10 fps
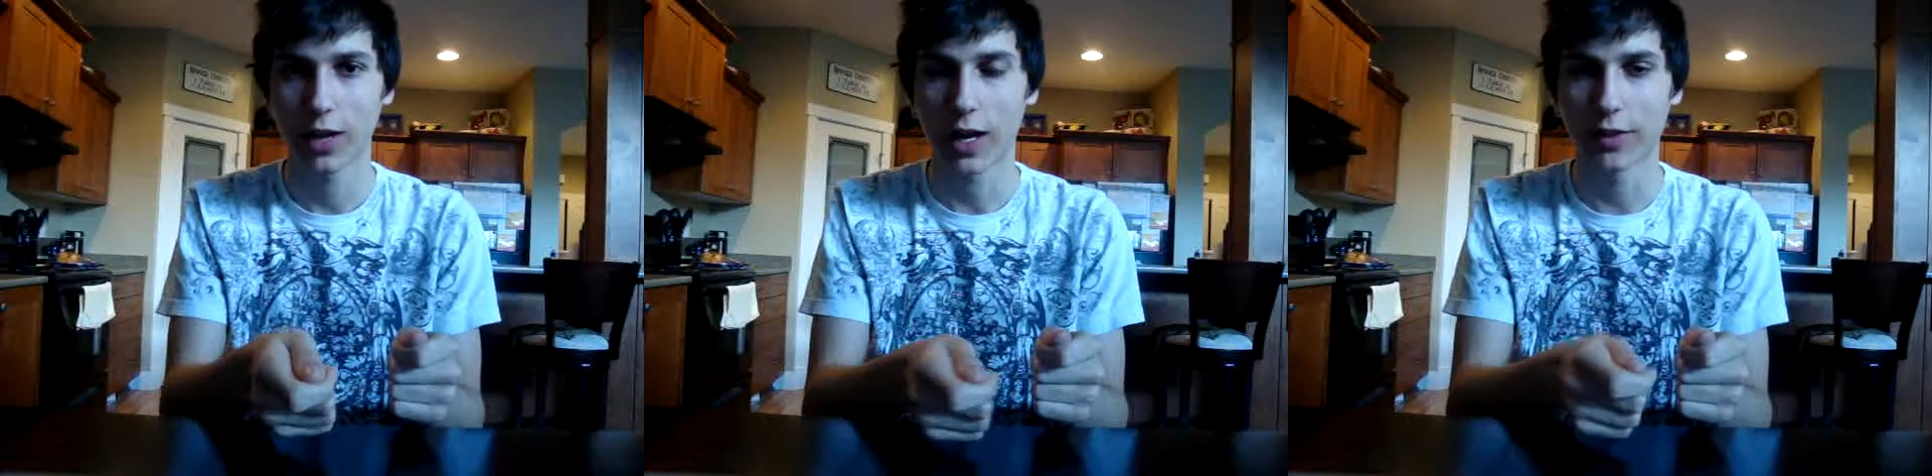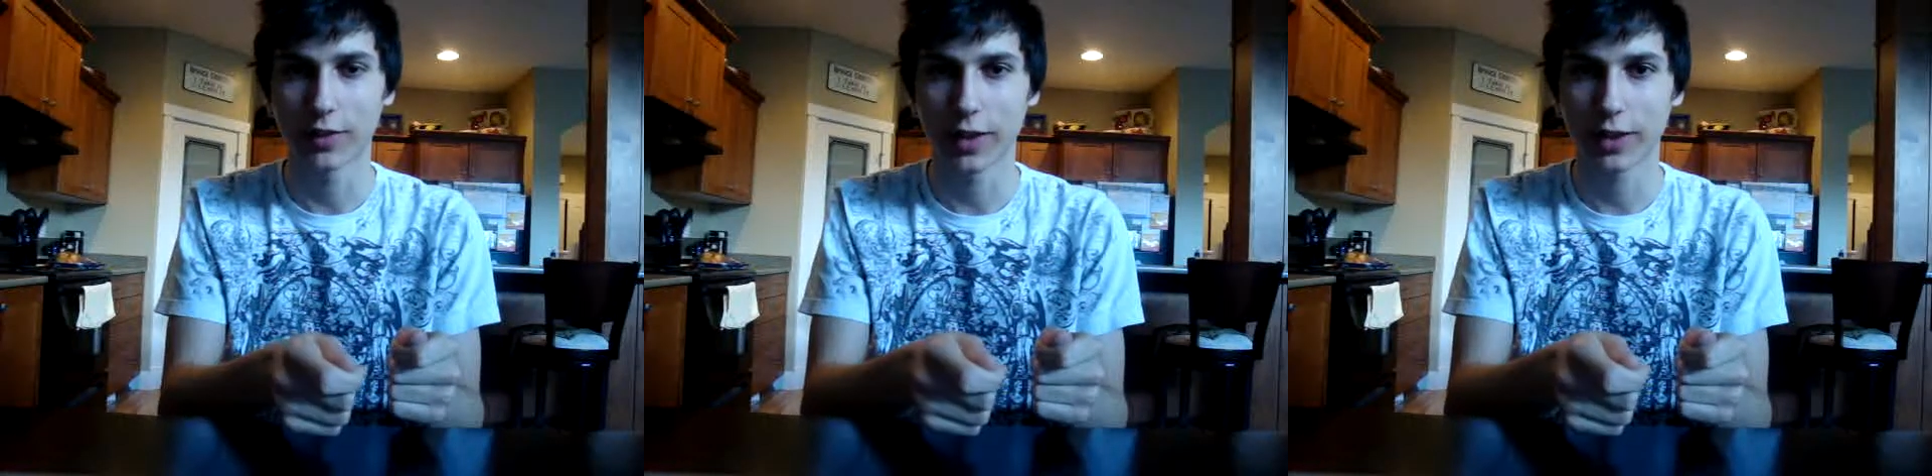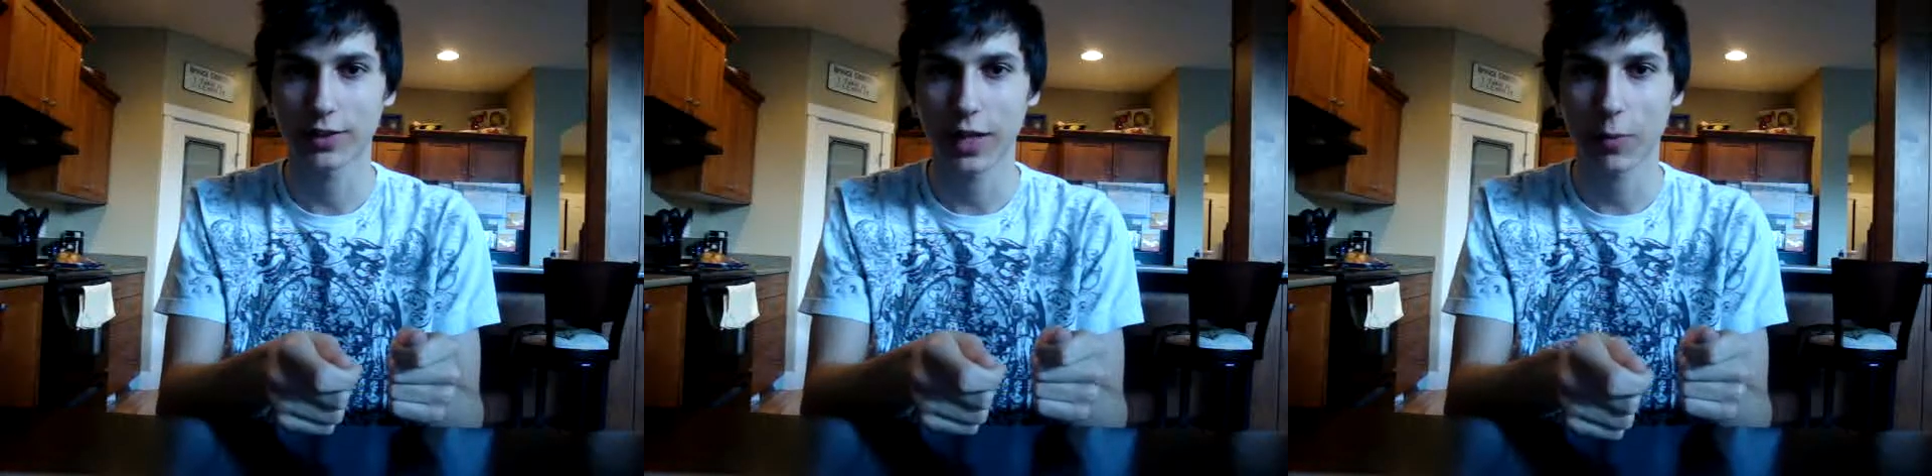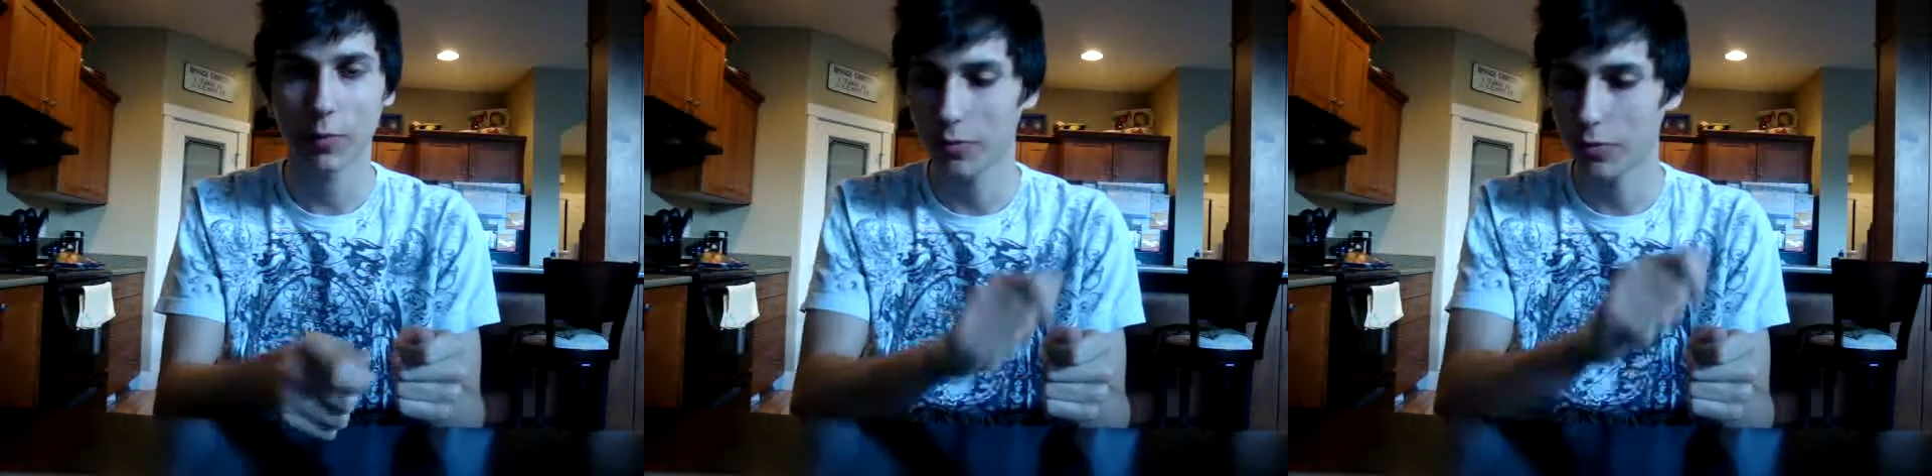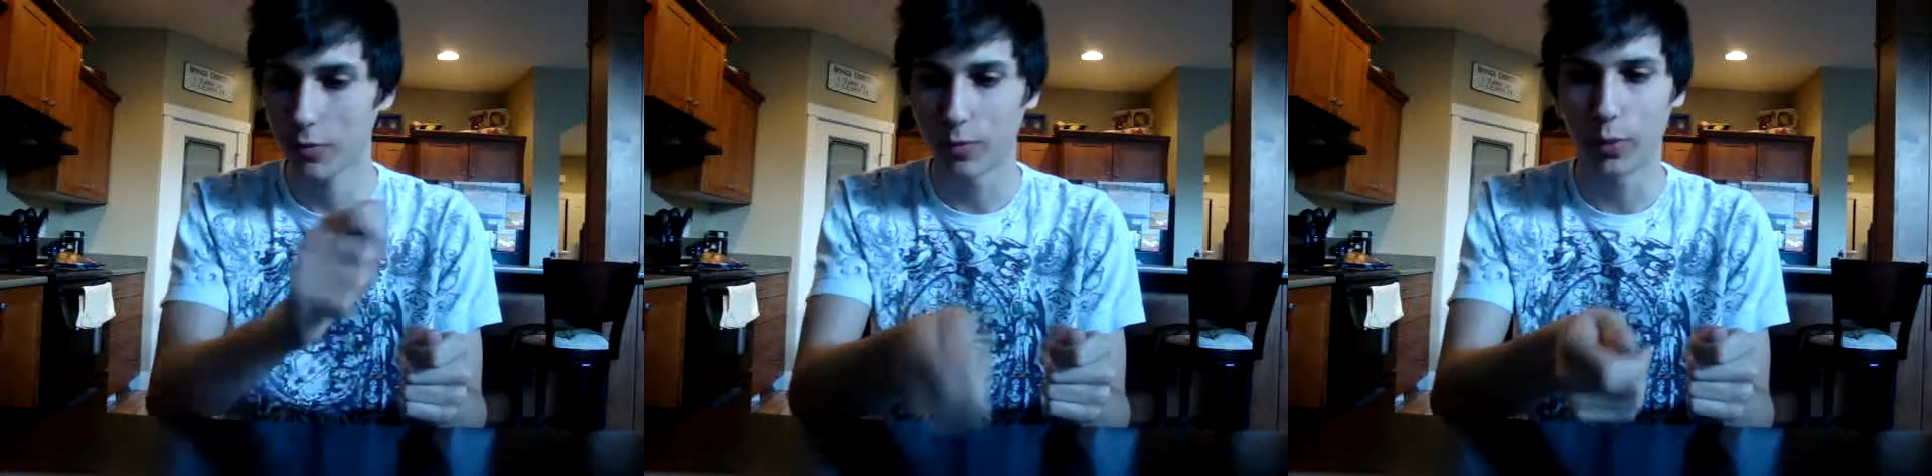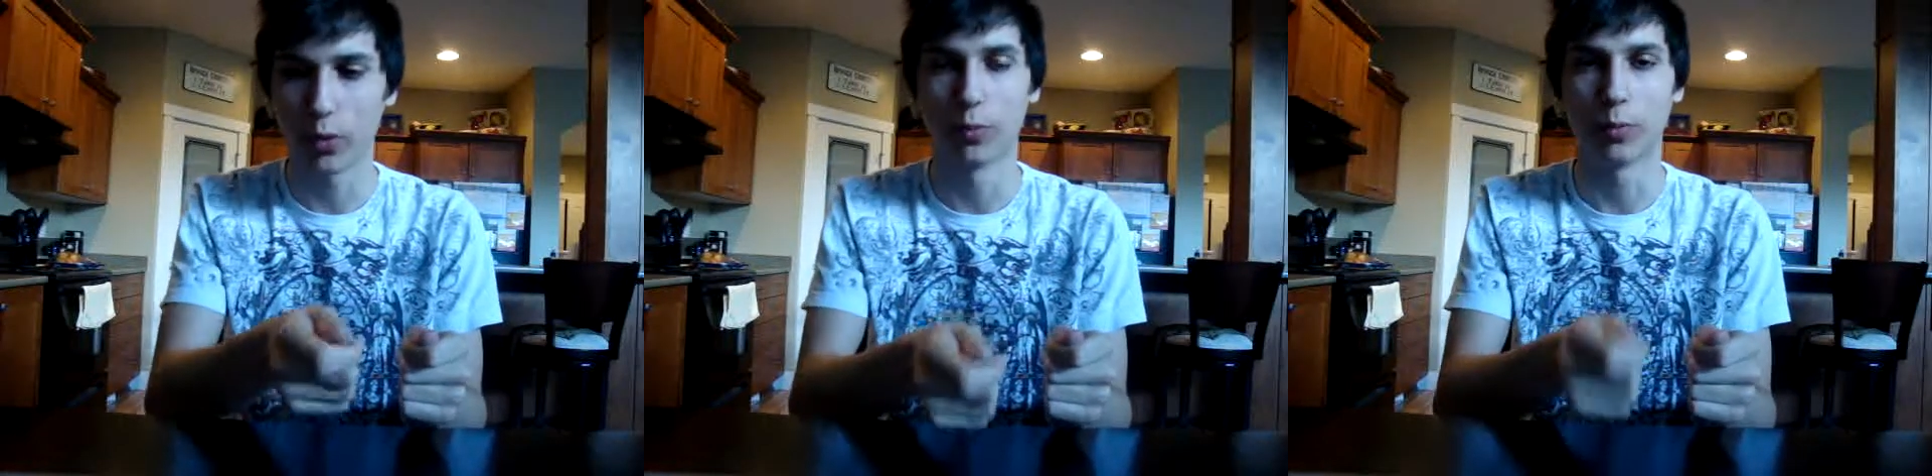And then next game, boom,